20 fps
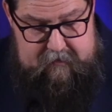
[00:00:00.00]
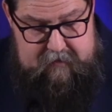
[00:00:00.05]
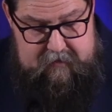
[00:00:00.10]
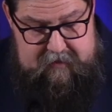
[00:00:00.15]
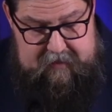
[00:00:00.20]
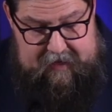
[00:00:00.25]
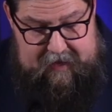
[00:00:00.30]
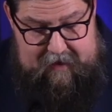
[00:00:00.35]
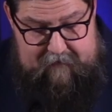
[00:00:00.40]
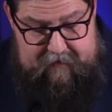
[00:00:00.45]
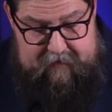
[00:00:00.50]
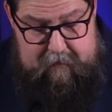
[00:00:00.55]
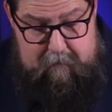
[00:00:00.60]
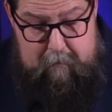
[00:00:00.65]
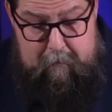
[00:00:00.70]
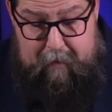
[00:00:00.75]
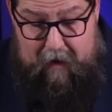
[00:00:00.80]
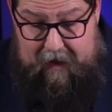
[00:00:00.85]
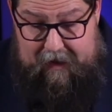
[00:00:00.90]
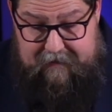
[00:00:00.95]
to heaven
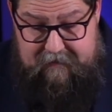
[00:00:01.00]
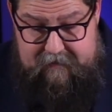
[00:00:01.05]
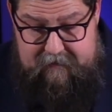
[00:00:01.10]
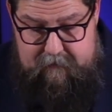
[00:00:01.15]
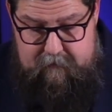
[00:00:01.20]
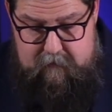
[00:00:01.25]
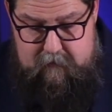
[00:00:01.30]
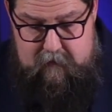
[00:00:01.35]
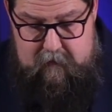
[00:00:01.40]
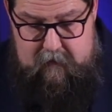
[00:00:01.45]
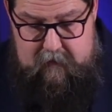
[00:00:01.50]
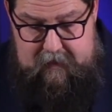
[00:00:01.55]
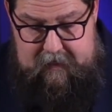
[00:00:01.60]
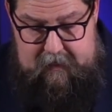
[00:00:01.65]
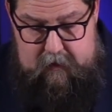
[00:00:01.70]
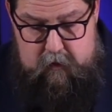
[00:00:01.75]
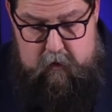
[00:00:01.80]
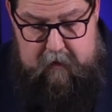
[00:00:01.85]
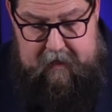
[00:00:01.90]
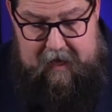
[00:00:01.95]
but he
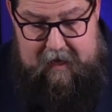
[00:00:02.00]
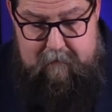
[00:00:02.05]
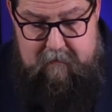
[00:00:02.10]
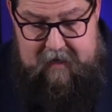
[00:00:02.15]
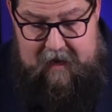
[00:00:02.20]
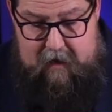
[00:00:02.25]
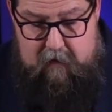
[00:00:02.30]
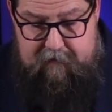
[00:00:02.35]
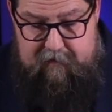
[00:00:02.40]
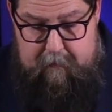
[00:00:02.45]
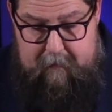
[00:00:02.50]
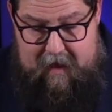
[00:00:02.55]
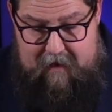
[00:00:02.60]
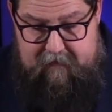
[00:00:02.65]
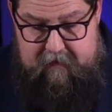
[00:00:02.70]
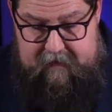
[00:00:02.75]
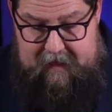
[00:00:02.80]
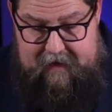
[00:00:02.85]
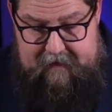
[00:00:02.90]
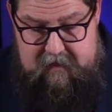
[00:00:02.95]
who came down from
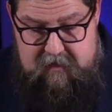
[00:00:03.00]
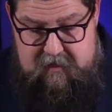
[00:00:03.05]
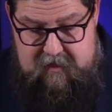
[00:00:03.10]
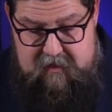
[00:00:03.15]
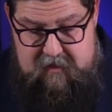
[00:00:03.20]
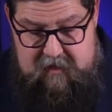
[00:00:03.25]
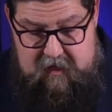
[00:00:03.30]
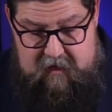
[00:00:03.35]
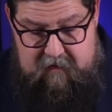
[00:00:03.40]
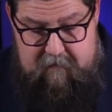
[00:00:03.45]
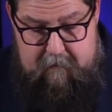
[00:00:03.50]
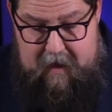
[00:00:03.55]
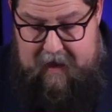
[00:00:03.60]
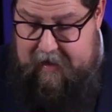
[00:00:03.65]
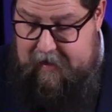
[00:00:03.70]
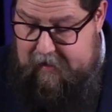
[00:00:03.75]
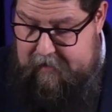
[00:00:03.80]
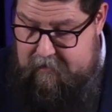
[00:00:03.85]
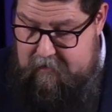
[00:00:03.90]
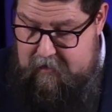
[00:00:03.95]
heaven, that is the Son of
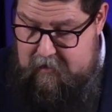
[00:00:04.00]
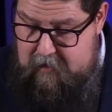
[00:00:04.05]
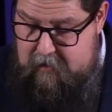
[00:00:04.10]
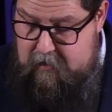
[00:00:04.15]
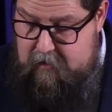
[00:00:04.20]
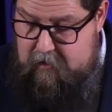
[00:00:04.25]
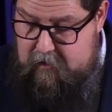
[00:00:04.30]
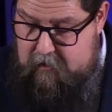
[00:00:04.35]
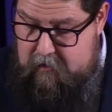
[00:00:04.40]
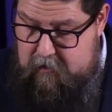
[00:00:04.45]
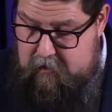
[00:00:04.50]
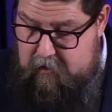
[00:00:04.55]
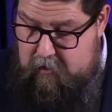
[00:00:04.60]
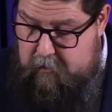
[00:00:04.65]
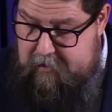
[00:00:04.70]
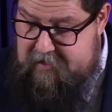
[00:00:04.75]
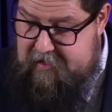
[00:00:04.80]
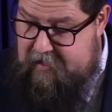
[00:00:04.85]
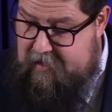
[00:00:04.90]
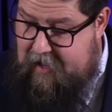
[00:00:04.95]
Man who
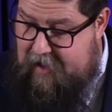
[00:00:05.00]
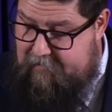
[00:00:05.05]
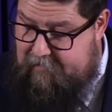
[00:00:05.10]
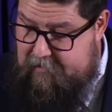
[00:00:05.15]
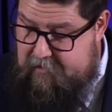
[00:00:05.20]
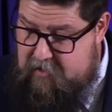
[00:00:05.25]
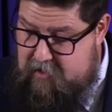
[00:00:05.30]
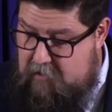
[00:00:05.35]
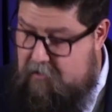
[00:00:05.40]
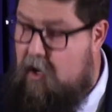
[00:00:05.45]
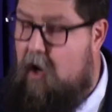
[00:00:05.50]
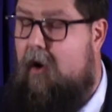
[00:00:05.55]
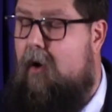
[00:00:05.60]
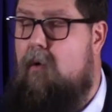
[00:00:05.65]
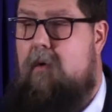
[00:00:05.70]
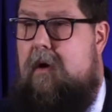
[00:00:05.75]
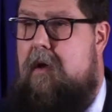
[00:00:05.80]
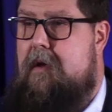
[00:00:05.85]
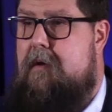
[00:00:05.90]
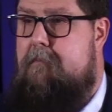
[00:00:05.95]
is in heaven. So no
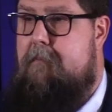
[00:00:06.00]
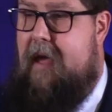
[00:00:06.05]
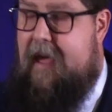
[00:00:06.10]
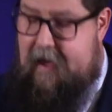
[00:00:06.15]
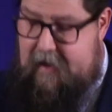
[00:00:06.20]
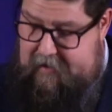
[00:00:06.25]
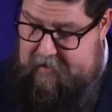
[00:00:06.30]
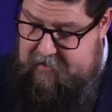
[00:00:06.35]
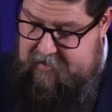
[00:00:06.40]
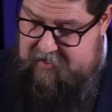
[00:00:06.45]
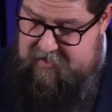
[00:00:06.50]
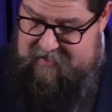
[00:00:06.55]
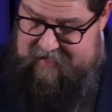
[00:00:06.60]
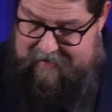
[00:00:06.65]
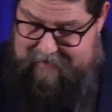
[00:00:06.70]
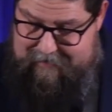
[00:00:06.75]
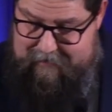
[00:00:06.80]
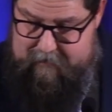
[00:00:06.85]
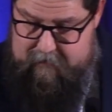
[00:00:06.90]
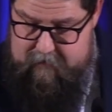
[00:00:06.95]
man has
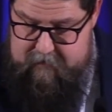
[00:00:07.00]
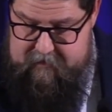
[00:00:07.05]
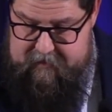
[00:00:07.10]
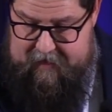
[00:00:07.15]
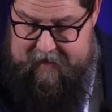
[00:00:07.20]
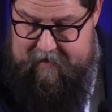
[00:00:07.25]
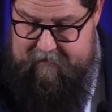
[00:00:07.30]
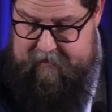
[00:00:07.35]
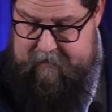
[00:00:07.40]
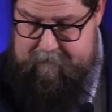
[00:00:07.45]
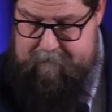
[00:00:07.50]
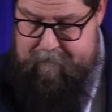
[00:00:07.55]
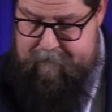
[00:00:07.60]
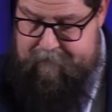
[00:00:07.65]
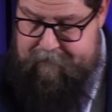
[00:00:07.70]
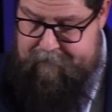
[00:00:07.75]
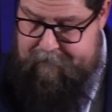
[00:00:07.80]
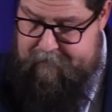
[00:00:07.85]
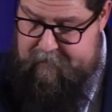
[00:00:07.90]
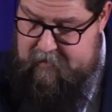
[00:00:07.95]
ascended to heaven
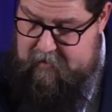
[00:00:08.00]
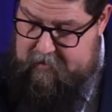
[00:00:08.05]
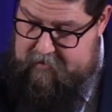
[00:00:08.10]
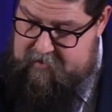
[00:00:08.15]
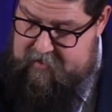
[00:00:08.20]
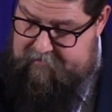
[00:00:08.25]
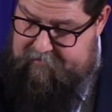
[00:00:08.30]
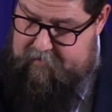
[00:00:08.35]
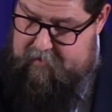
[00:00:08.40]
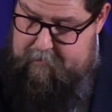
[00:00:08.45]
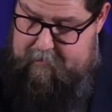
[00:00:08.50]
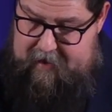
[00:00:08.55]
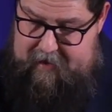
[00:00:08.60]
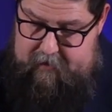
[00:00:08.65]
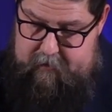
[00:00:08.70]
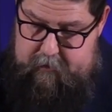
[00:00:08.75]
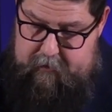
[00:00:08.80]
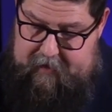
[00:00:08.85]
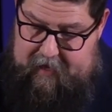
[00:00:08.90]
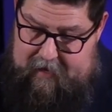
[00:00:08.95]
except for the man
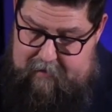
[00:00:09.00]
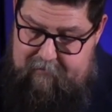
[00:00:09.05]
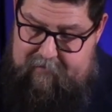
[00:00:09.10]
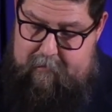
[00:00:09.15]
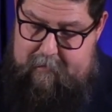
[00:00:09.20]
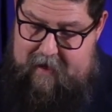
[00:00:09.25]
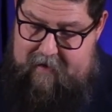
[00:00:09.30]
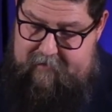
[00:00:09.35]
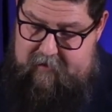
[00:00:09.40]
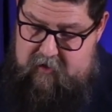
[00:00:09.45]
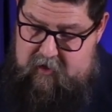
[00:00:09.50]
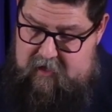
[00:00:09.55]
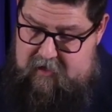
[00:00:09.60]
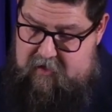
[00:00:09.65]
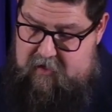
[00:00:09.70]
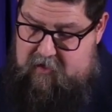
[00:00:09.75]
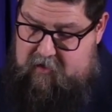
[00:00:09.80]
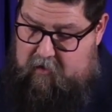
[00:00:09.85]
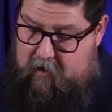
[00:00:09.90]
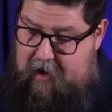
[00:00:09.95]
who came from heaven,
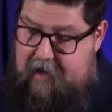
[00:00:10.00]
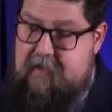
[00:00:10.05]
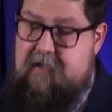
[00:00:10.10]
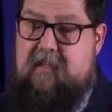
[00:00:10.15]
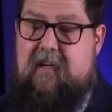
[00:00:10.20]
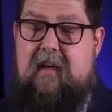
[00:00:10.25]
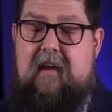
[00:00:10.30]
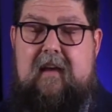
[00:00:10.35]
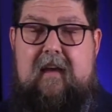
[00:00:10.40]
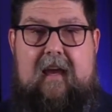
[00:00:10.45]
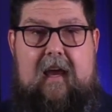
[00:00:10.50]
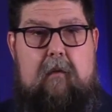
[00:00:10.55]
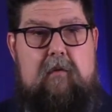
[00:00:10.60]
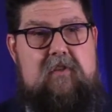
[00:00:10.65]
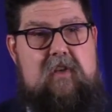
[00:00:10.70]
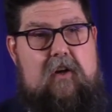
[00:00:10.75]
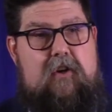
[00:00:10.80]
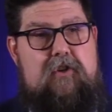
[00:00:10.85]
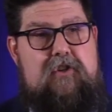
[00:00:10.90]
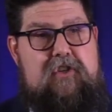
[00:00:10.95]
Jesus Christ. It was
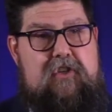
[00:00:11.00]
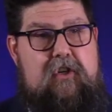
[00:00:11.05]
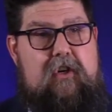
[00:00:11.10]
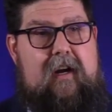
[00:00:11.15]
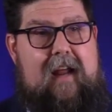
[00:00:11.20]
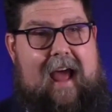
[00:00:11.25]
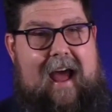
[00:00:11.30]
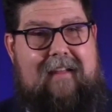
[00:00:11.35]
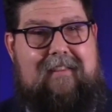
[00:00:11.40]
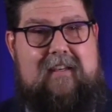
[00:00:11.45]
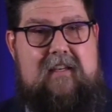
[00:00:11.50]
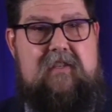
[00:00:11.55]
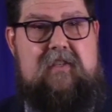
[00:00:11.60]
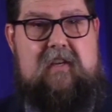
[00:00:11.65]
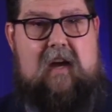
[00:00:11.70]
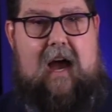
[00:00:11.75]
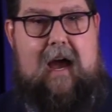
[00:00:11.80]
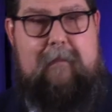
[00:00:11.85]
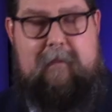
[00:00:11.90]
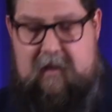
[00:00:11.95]
understood at this
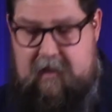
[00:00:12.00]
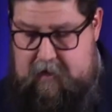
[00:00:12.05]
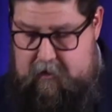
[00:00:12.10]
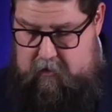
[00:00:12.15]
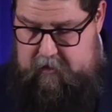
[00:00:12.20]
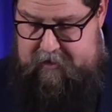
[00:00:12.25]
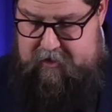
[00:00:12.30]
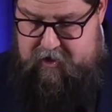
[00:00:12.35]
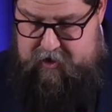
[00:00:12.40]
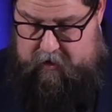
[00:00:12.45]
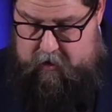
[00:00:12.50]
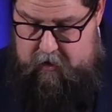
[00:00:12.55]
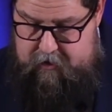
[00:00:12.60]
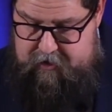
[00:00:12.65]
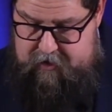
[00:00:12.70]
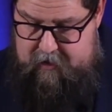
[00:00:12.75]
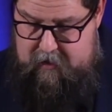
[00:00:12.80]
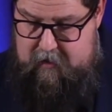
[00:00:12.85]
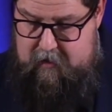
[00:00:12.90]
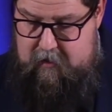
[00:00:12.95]
time in the early
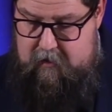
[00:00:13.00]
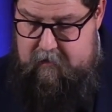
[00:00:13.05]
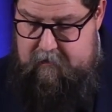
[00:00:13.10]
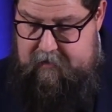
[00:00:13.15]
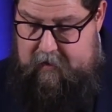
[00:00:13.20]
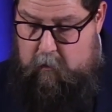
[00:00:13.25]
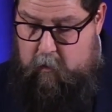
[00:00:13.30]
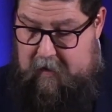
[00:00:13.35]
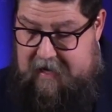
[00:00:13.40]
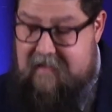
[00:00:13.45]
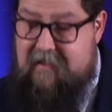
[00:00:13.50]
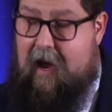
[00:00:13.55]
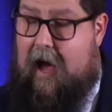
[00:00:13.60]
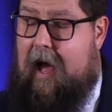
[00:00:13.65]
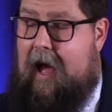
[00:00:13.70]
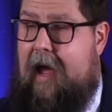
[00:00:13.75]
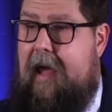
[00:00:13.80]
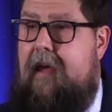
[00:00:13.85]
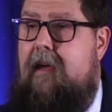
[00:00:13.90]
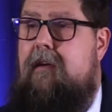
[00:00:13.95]
church that we
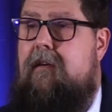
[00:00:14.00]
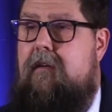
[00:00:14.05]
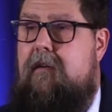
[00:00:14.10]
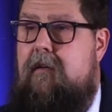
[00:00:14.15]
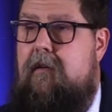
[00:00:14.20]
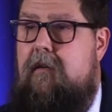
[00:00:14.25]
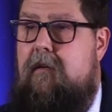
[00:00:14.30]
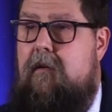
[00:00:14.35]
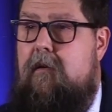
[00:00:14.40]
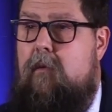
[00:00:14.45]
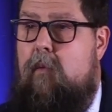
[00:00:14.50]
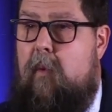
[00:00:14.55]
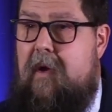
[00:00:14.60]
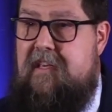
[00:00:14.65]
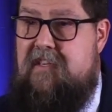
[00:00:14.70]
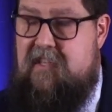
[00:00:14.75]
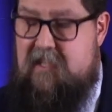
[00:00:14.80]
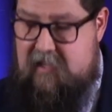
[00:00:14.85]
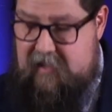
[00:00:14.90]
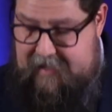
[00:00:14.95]
die, we
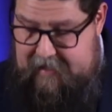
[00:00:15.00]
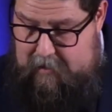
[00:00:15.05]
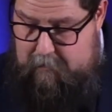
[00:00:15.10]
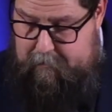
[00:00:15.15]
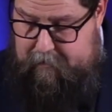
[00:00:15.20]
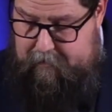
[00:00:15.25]
sleep,